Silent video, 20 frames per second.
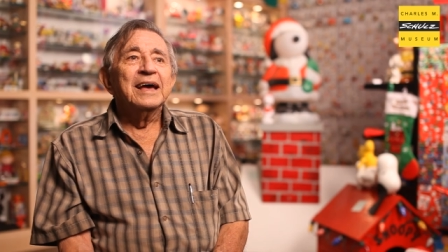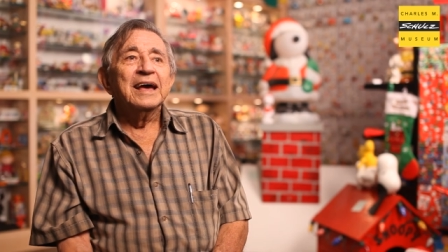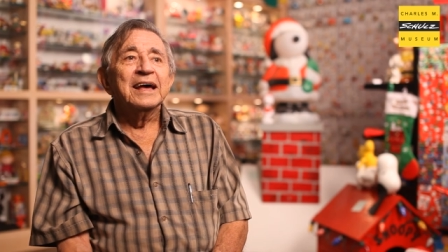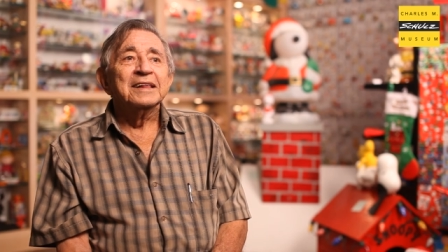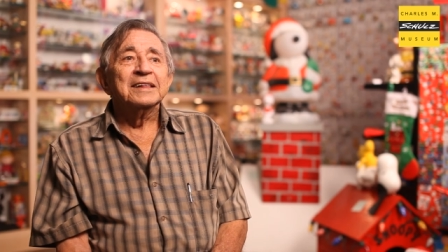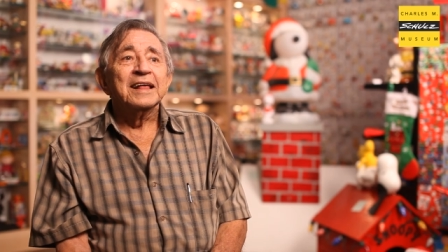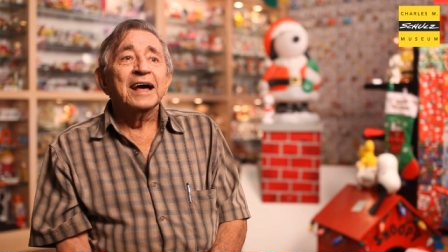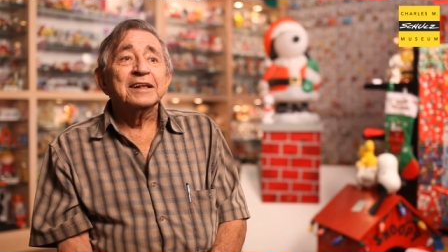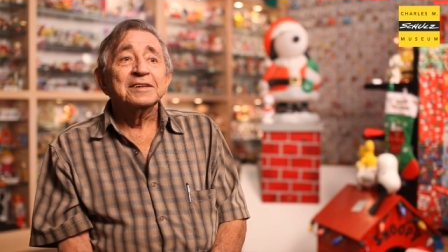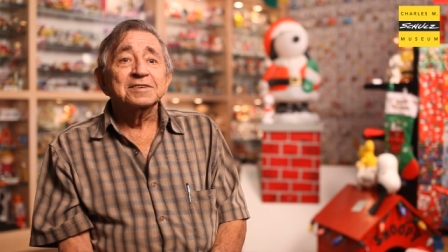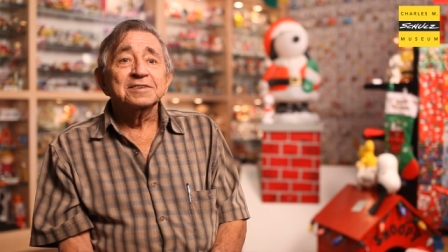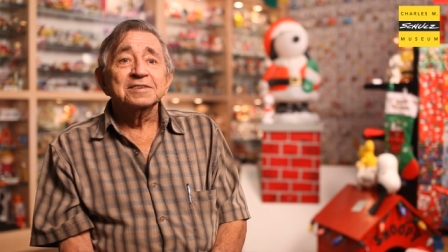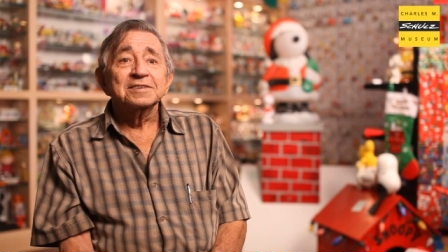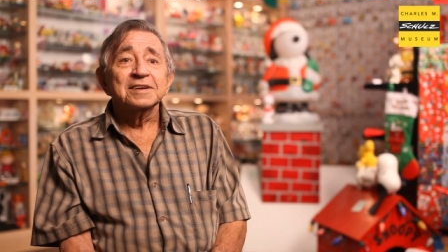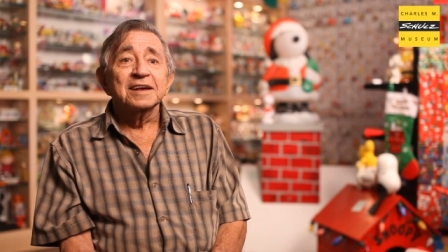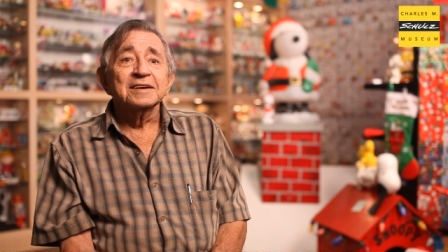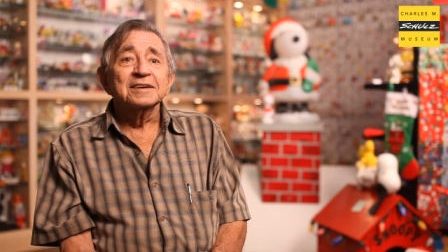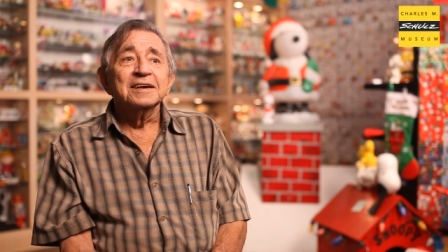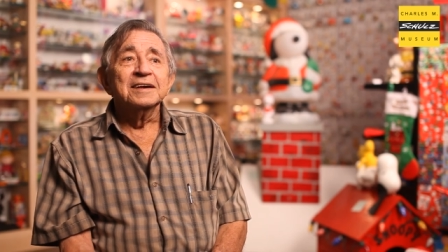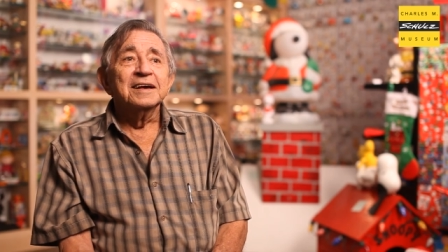And that's,
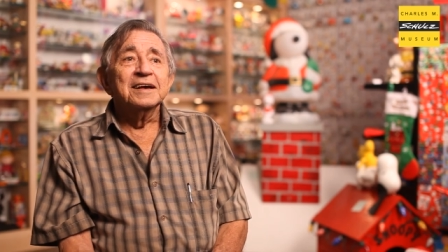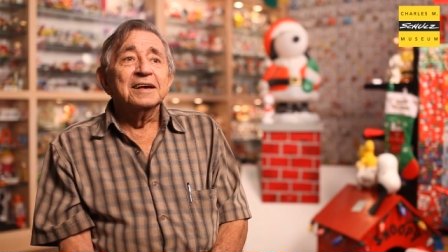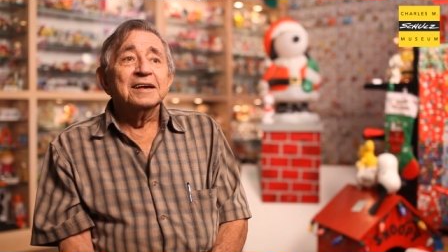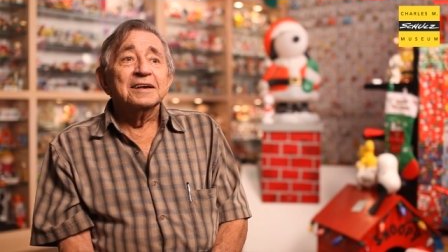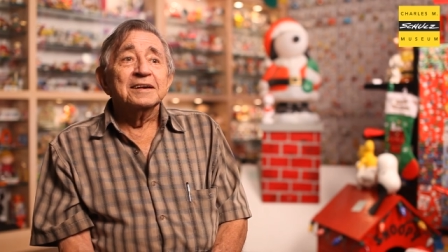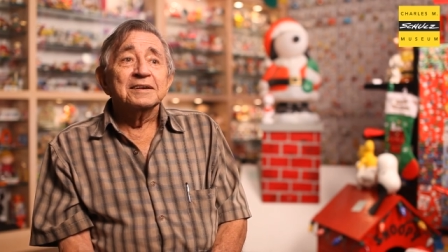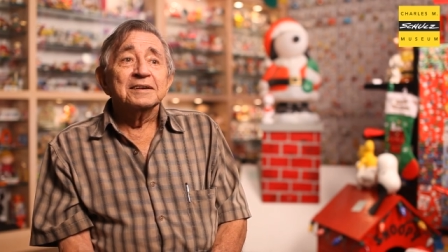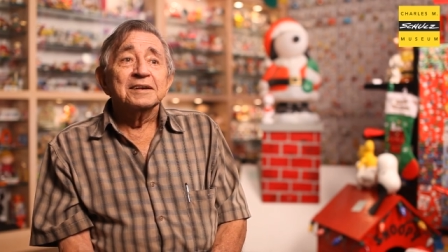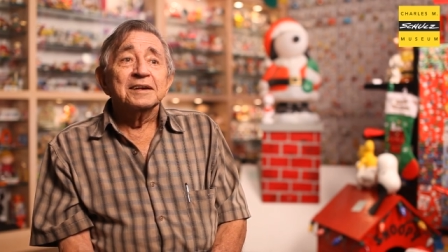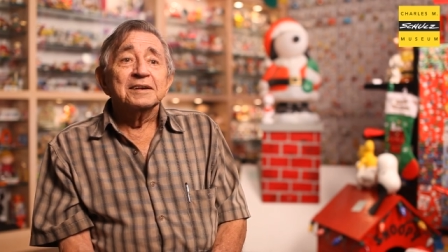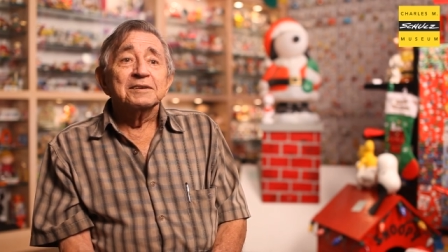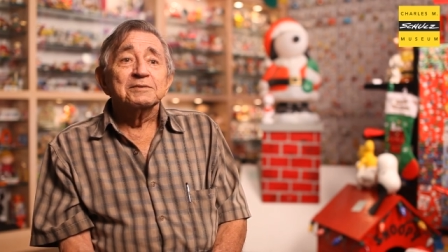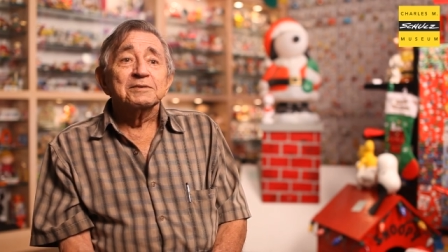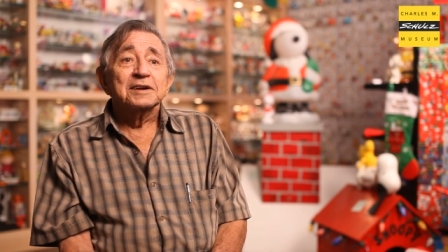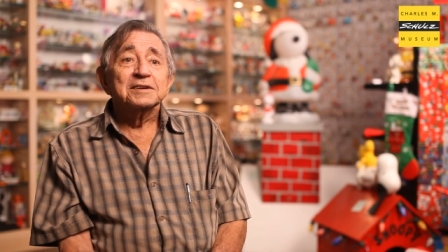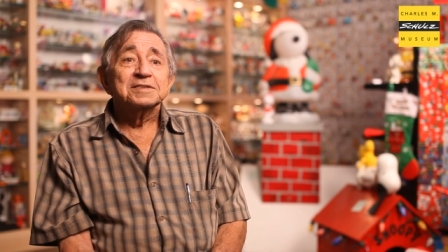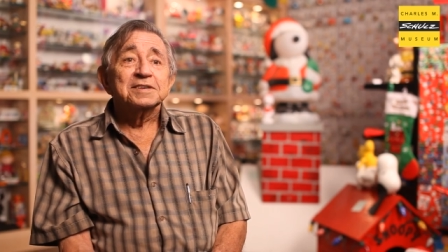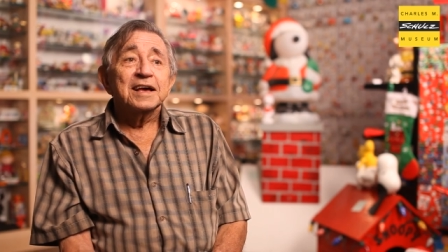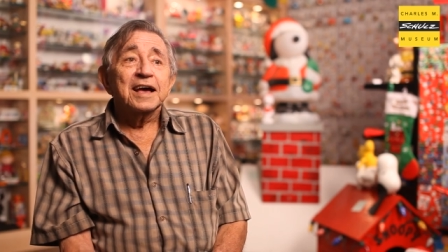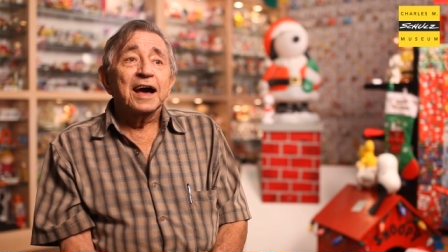uh,
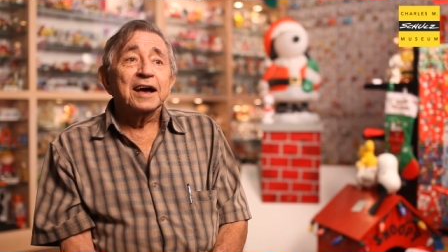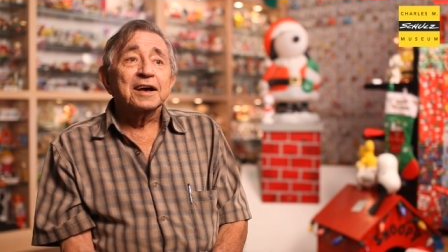I say,